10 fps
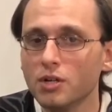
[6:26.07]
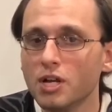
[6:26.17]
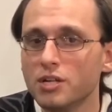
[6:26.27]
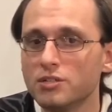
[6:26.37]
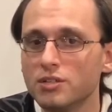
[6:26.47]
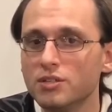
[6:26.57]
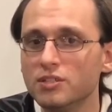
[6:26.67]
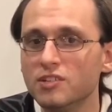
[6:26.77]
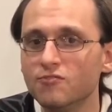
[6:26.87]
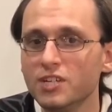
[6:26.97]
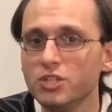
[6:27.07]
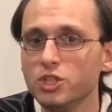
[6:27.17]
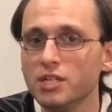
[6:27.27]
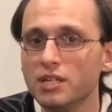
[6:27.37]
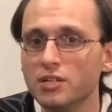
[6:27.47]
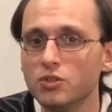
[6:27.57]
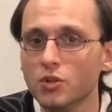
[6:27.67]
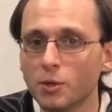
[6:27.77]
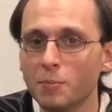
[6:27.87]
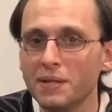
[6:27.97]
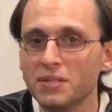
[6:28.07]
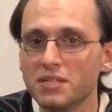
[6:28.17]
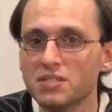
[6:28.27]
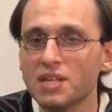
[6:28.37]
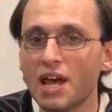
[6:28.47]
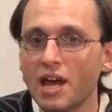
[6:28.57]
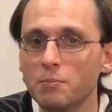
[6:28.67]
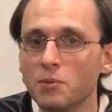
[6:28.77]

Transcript: to the division in Europe at this time,